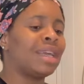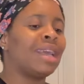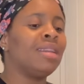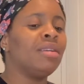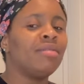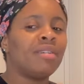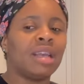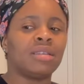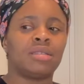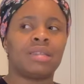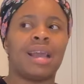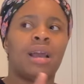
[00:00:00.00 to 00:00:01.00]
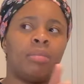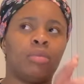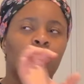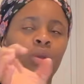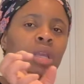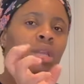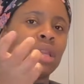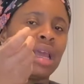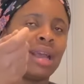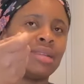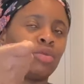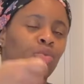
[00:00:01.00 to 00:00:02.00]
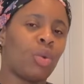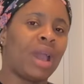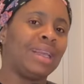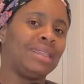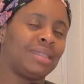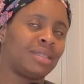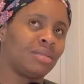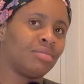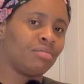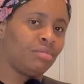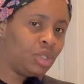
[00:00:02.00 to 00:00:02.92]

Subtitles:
like any rice that I'm cooking like as white.